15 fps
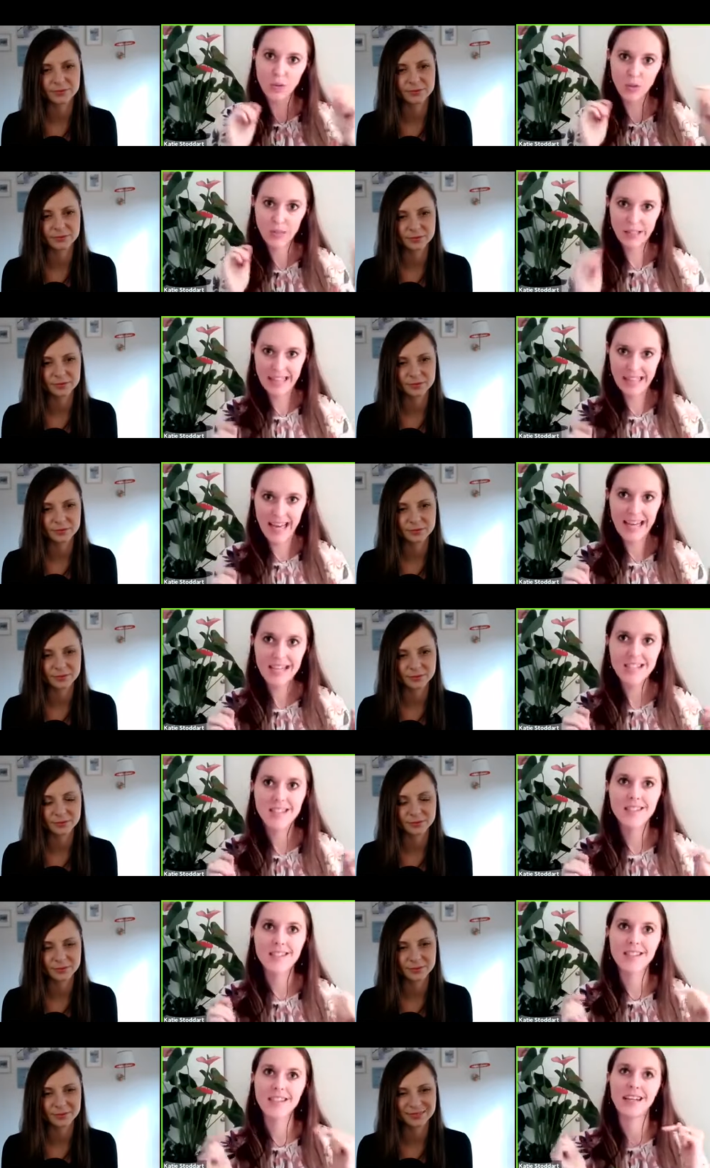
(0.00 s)
Speaker 1: all your tasks,
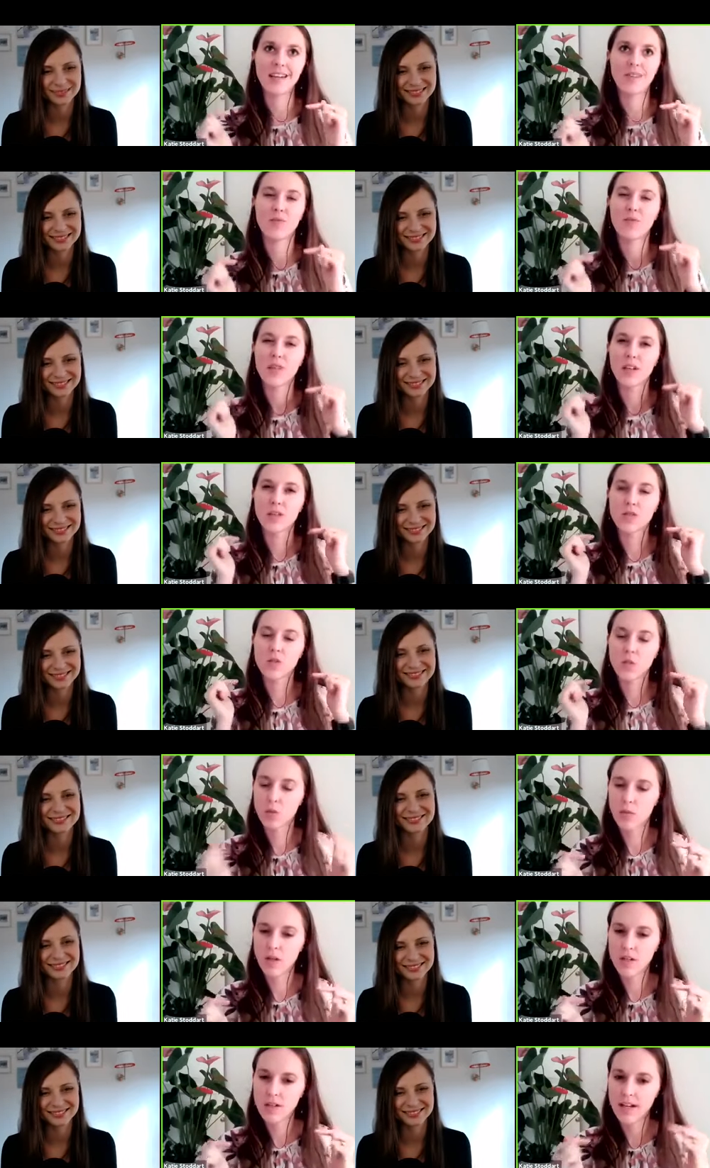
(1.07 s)
then it feels too
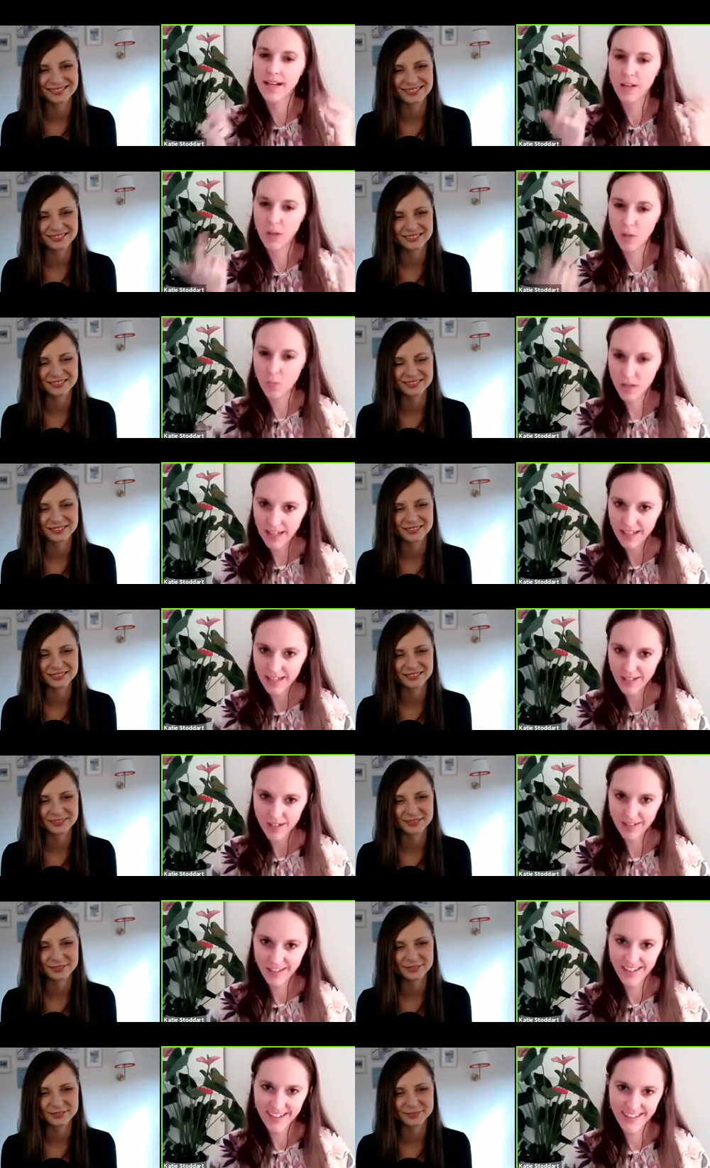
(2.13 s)
much like an obligation.
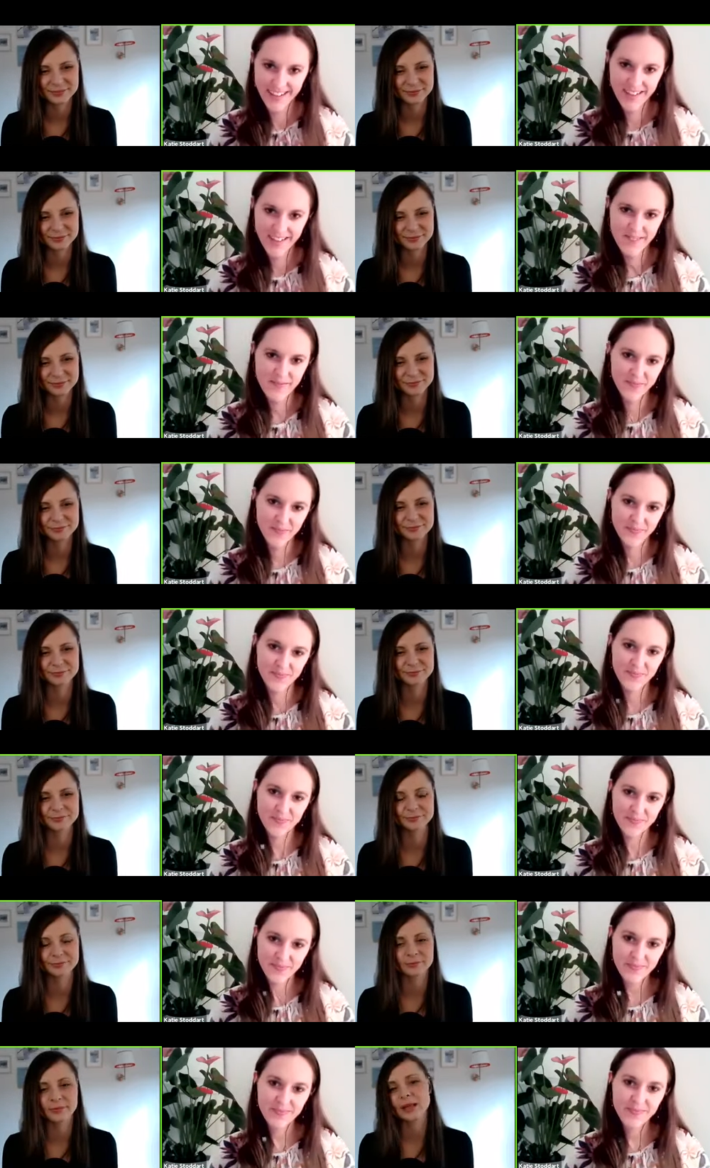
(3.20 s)

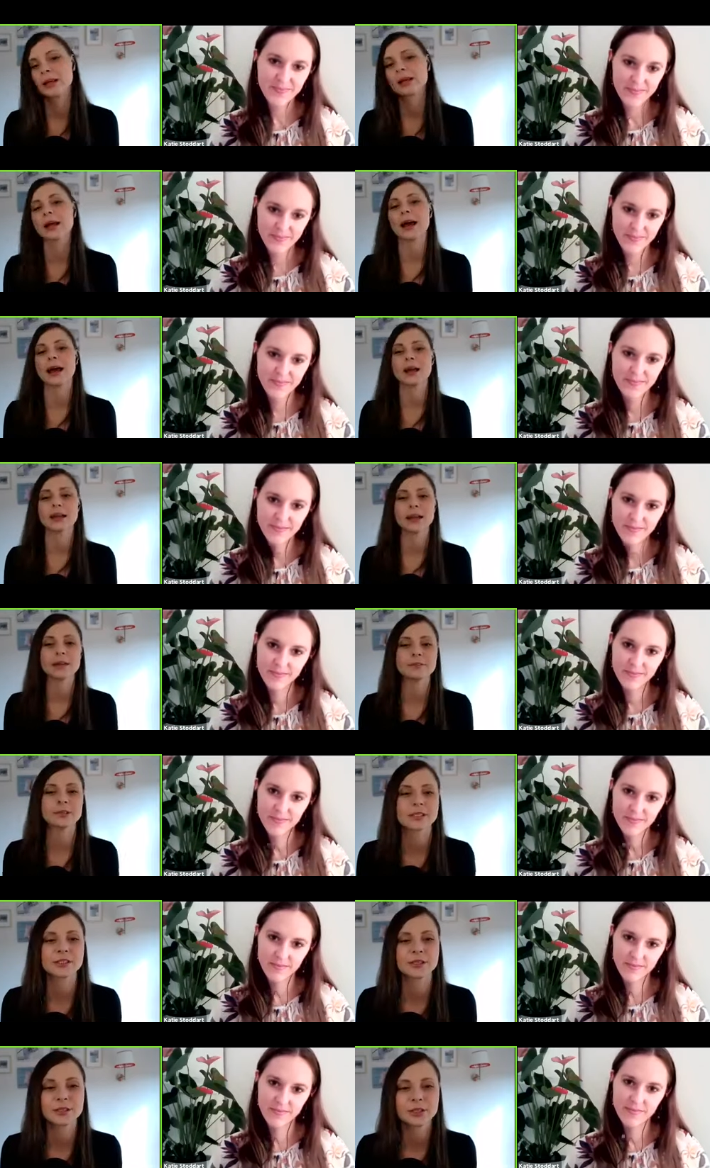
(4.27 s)
Speaker 2: Mm, I love
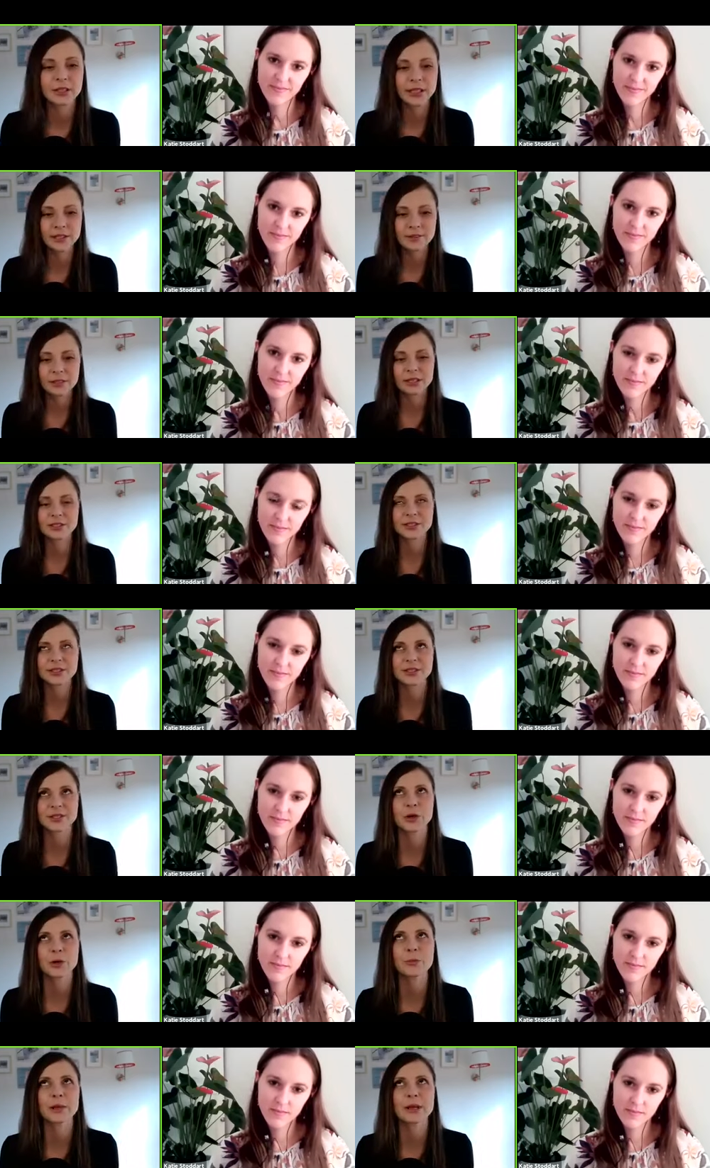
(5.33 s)
this. You're giving
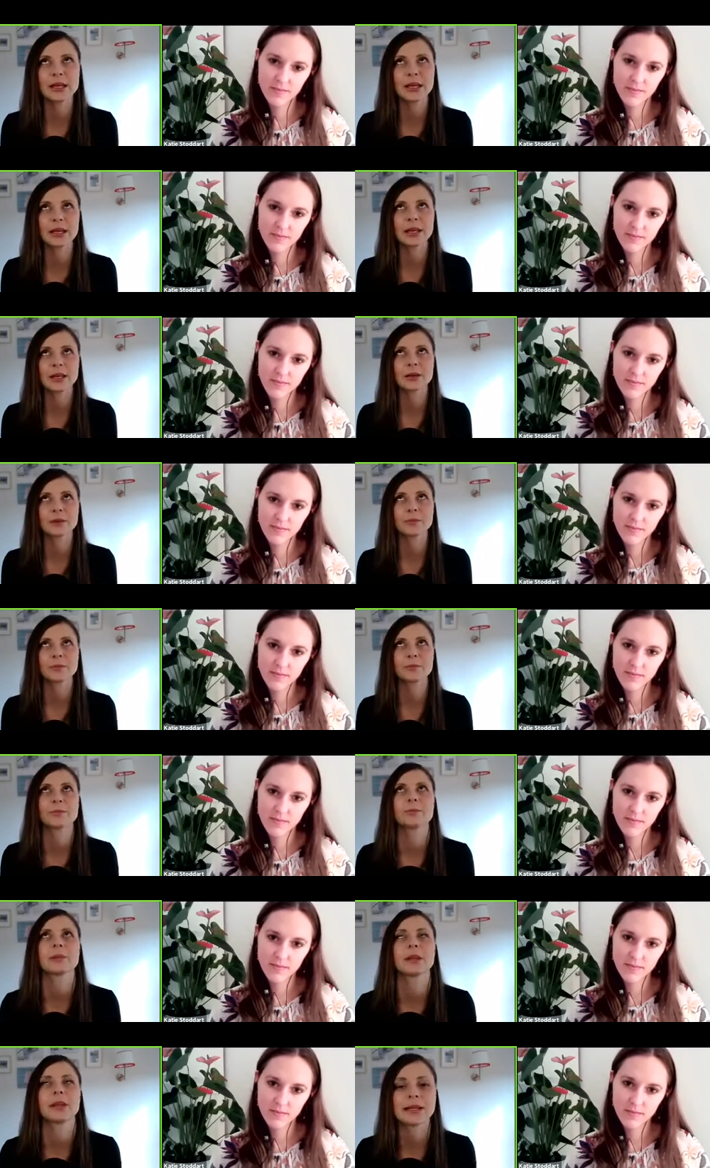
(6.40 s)
so many
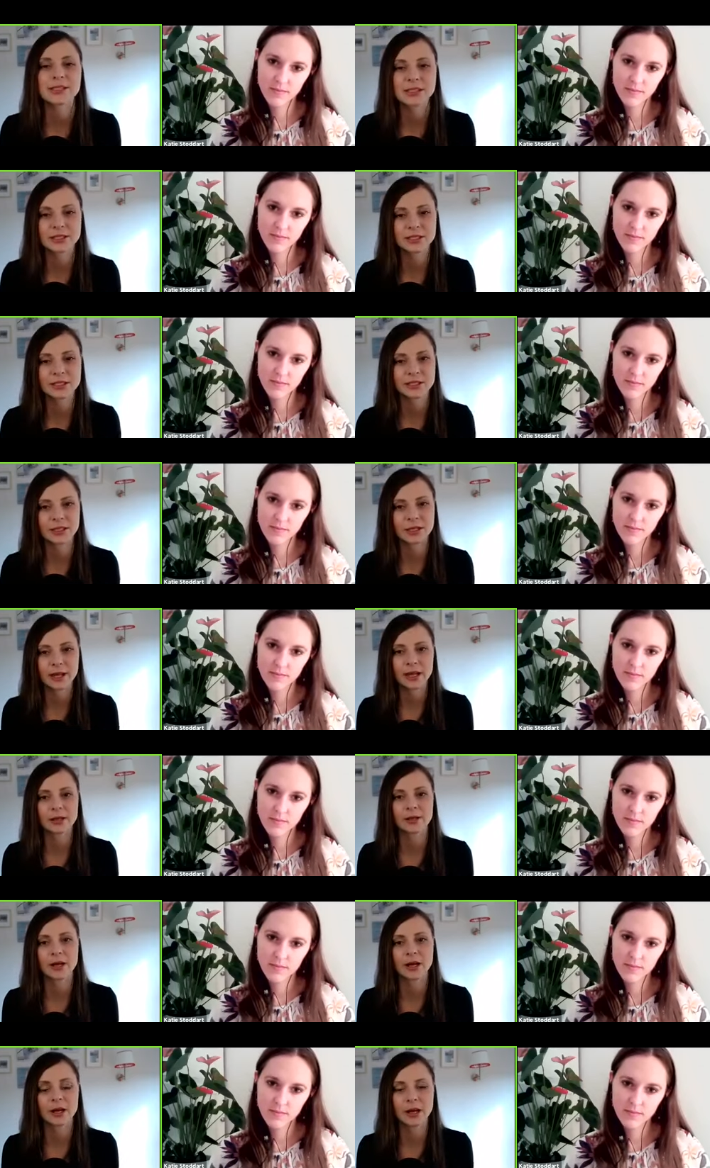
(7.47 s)
listeners and,
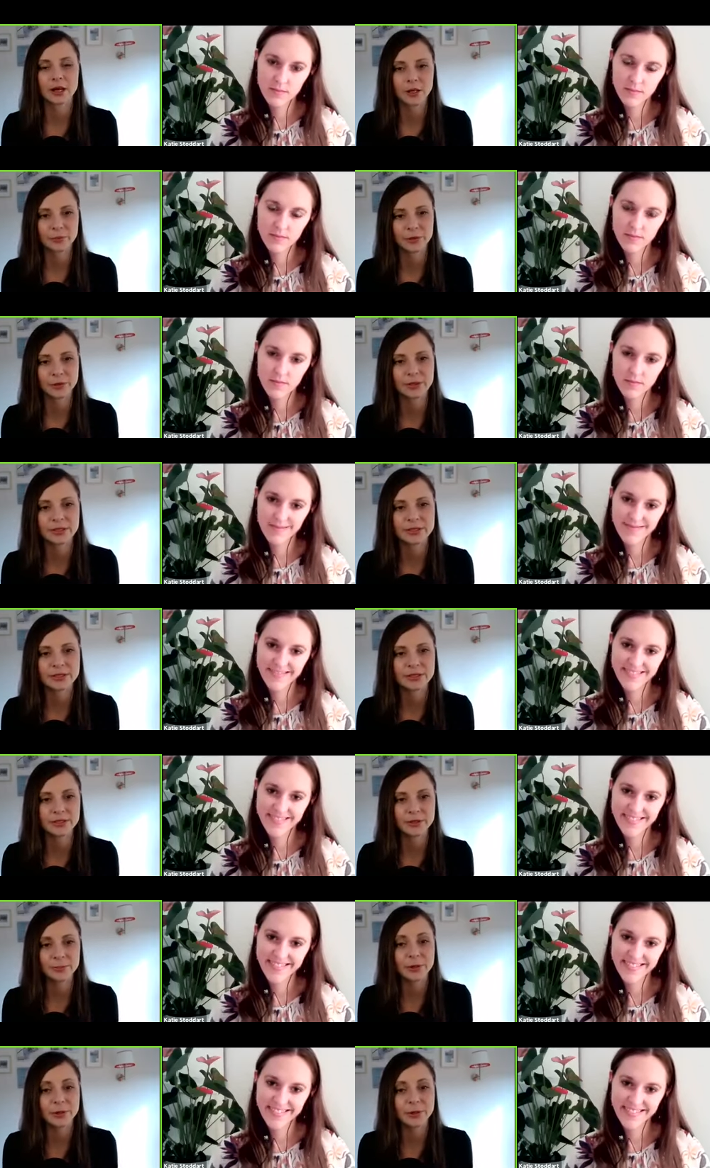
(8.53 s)
and, our community the